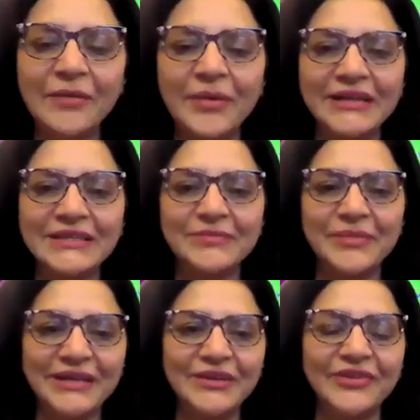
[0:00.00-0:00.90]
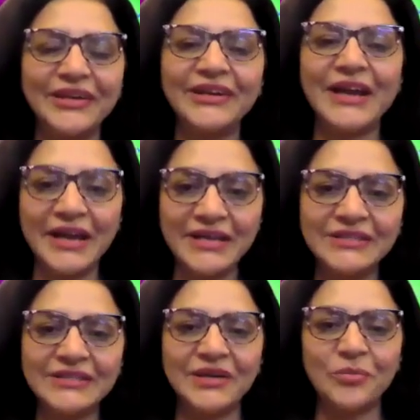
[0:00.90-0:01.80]
Alp has made a very
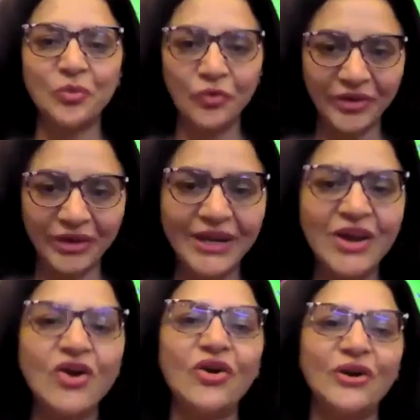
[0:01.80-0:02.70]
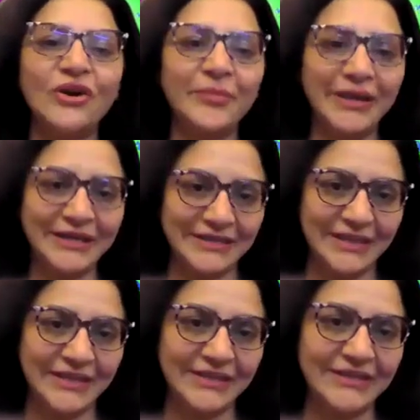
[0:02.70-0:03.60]
nice movie on
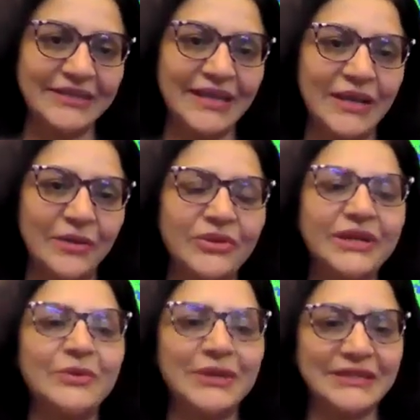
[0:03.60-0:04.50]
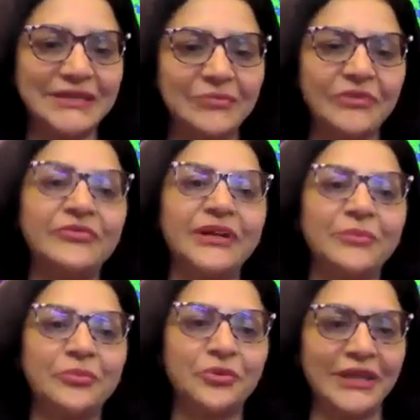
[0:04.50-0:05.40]
appendicitis, and I would request him if we can
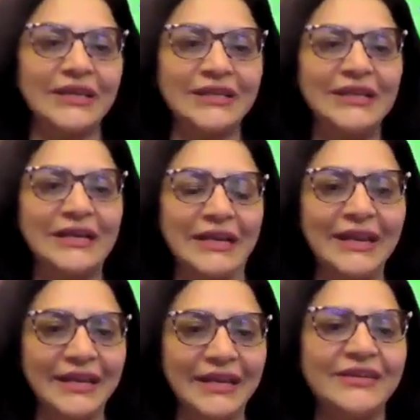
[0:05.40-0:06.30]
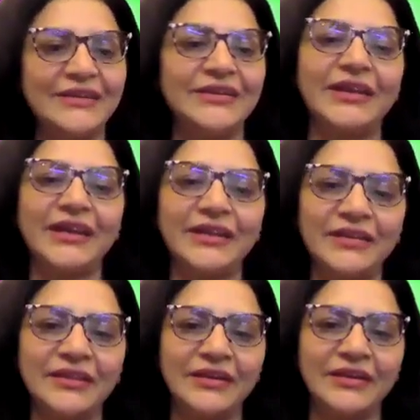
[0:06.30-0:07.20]
put that link
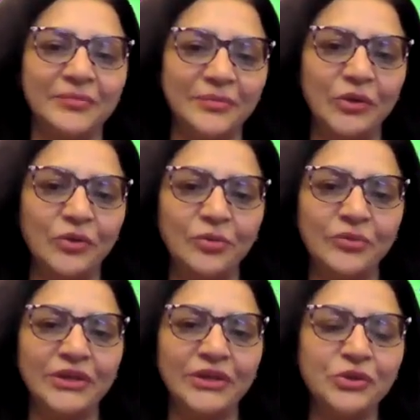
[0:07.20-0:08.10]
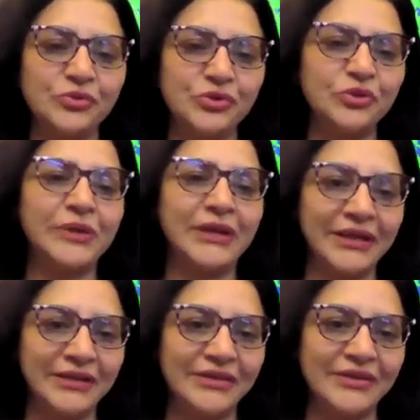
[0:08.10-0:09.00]
in below in the YouTube
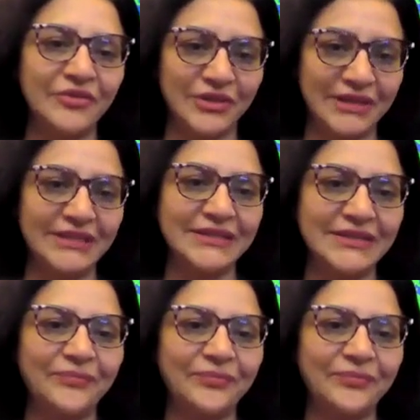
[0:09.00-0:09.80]
link for this.